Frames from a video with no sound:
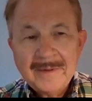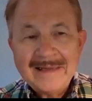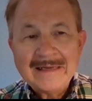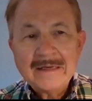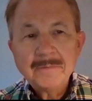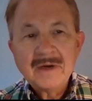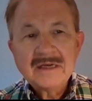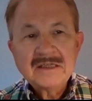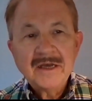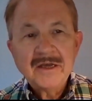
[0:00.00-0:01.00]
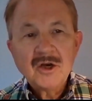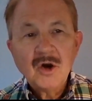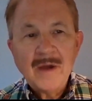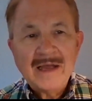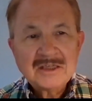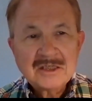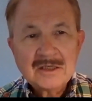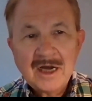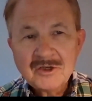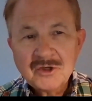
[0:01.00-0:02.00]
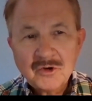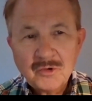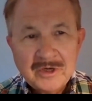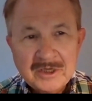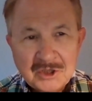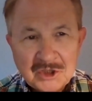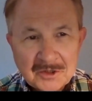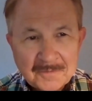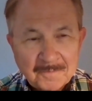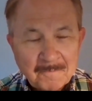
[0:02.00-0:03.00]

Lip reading: begin by saying, go ask Dr. Creech.